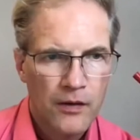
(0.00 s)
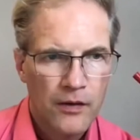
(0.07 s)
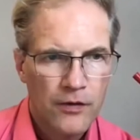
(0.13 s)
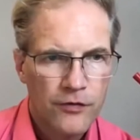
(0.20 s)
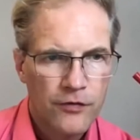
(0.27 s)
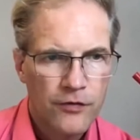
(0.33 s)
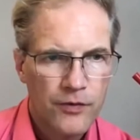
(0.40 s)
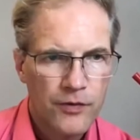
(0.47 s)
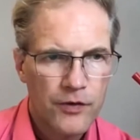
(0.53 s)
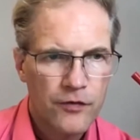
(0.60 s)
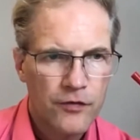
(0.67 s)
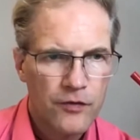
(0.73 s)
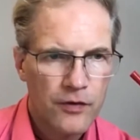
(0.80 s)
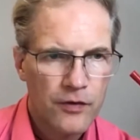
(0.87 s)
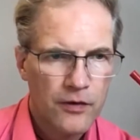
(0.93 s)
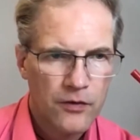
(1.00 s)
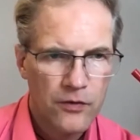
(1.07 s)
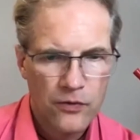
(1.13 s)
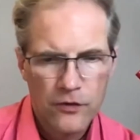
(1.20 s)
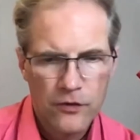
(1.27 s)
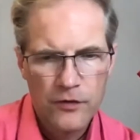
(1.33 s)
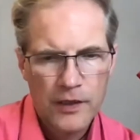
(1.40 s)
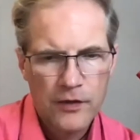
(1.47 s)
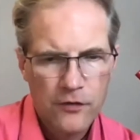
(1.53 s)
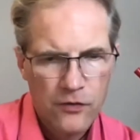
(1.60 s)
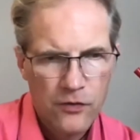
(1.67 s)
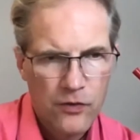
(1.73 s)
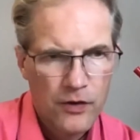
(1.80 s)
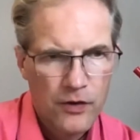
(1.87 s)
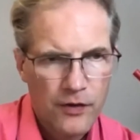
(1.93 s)
So this course then is
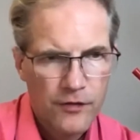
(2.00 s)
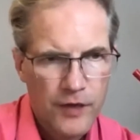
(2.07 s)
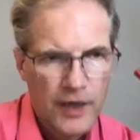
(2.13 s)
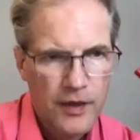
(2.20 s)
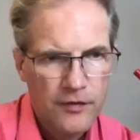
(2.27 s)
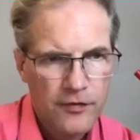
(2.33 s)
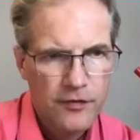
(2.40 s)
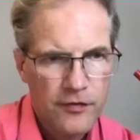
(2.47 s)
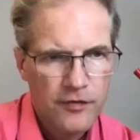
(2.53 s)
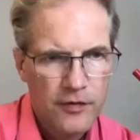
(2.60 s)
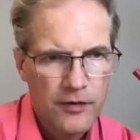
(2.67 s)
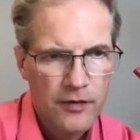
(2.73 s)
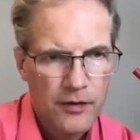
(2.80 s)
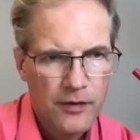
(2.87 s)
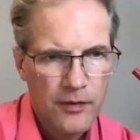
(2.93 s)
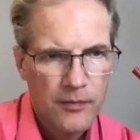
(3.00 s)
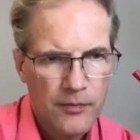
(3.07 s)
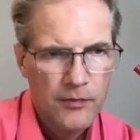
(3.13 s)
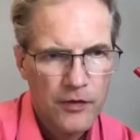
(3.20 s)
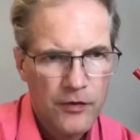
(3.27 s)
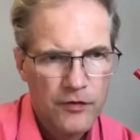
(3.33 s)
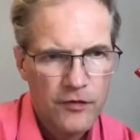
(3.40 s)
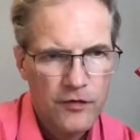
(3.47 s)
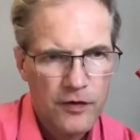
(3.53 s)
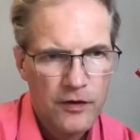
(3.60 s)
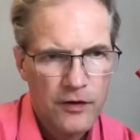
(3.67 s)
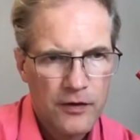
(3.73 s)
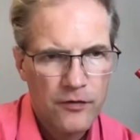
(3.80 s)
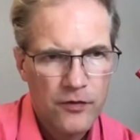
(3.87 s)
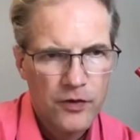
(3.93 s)
called Jazz
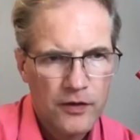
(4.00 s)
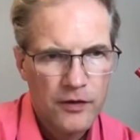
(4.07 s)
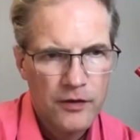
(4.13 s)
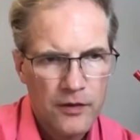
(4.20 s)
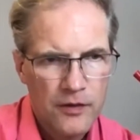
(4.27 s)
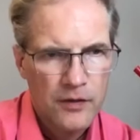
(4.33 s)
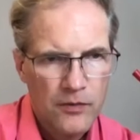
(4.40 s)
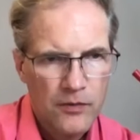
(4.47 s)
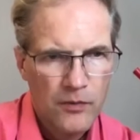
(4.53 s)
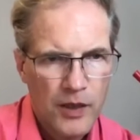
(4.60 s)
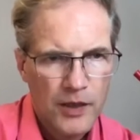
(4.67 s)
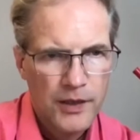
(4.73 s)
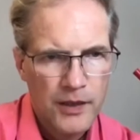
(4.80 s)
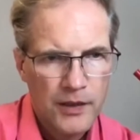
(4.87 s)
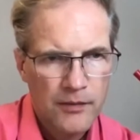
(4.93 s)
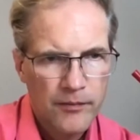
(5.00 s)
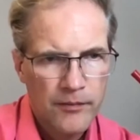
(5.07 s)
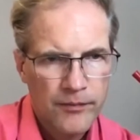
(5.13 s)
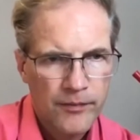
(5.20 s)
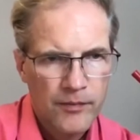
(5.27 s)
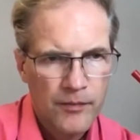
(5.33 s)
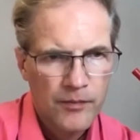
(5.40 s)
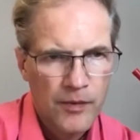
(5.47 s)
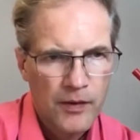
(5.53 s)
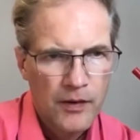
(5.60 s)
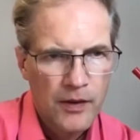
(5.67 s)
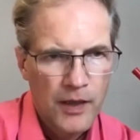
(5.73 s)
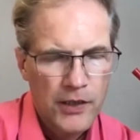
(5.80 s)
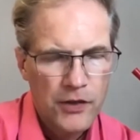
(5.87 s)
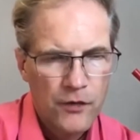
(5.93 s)
Mastery 1.
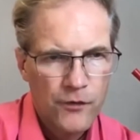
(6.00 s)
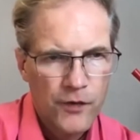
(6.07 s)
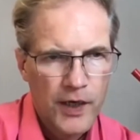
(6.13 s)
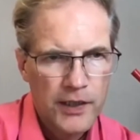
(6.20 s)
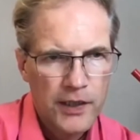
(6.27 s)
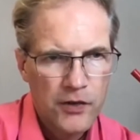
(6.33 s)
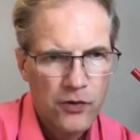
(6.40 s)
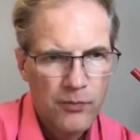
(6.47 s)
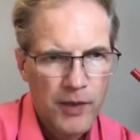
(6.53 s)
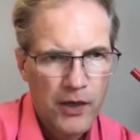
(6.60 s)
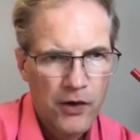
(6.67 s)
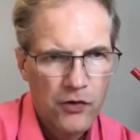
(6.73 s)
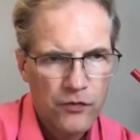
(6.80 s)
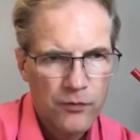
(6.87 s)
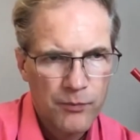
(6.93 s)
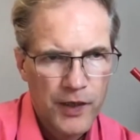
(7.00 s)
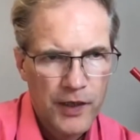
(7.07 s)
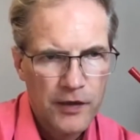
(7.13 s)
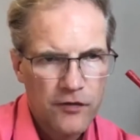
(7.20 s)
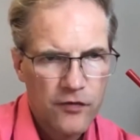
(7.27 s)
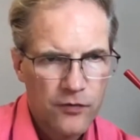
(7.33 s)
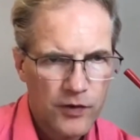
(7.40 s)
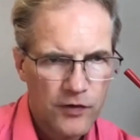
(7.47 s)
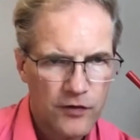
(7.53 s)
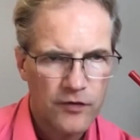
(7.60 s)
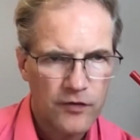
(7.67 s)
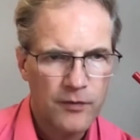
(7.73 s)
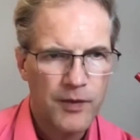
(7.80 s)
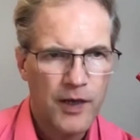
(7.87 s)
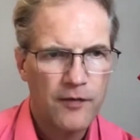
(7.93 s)
And you find it on my homepage, which is
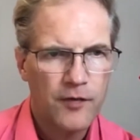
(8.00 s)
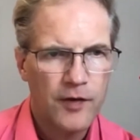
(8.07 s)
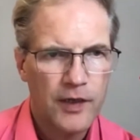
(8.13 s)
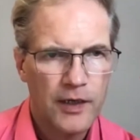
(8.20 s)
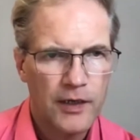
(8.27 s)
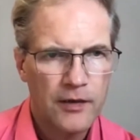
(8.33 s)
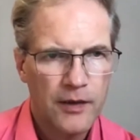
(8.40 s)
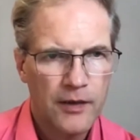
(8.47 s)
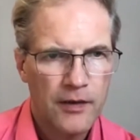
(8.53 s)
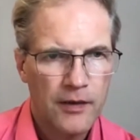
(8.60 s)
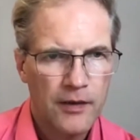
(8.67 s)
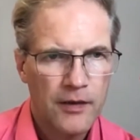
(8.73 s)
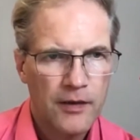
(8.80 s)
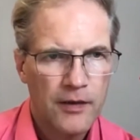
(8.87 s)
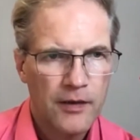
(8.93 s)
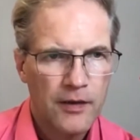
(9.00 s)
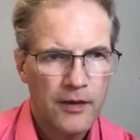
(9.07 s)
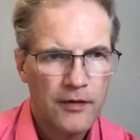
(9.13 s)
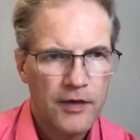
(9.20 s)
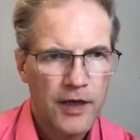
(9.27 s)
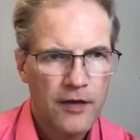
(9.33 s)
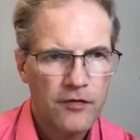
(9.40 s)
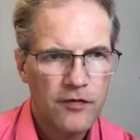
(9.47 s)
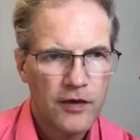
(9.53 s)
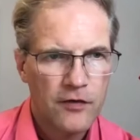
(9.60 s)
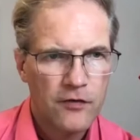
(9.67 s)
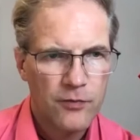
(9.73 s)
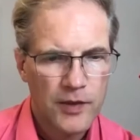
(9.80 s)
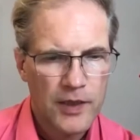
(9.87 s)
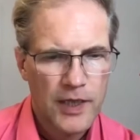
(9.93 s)
above here,
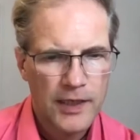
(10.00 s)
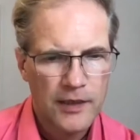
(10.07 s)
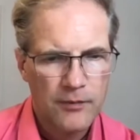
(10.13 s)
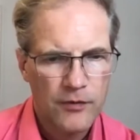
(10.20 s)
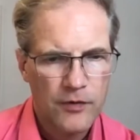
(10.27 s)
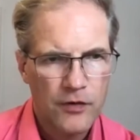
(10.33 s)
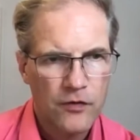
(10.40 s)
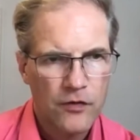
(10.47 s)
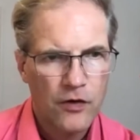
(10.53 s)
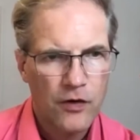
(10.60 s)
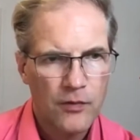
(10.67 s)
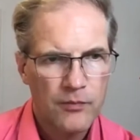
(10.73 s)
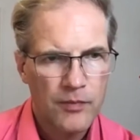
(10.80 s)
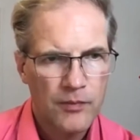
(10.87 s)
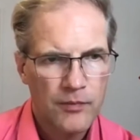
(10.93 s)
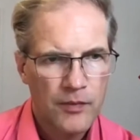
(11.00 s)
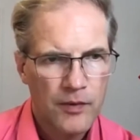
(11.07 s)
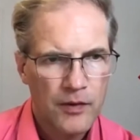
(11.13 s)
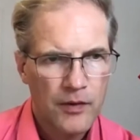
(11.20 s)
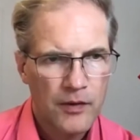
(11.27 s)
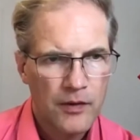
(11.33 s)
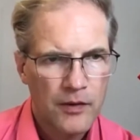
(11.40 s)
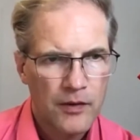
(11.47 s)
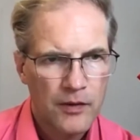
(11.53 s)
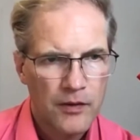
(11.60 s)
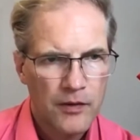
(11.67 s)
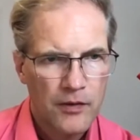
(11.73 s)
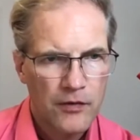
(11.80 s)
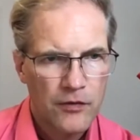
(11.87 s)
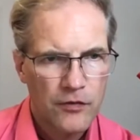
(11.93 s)
jazzearswithadam.com.
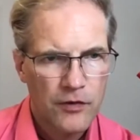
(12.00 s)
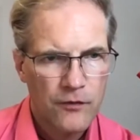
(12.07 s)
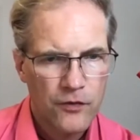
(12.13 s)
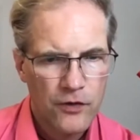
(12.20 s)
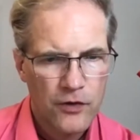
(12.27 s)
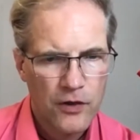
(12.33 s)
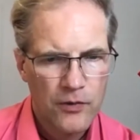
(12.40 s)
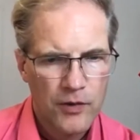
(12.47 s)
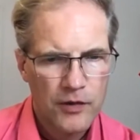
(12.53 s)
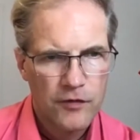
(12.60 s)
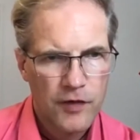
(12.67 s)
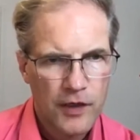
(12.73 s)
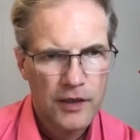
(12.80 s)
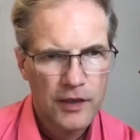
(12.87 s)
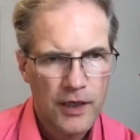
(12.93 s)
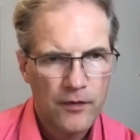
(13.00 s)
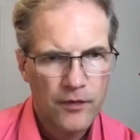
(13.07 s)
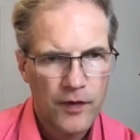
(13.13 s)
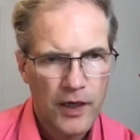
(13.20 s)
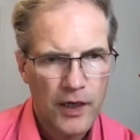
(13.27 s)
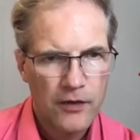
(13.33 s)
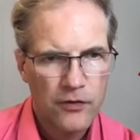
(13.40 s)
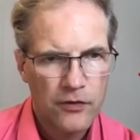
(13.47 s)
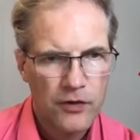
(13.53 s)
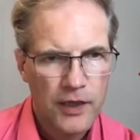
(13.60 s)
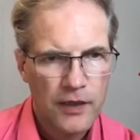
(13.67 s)
So if you go and check it out there, you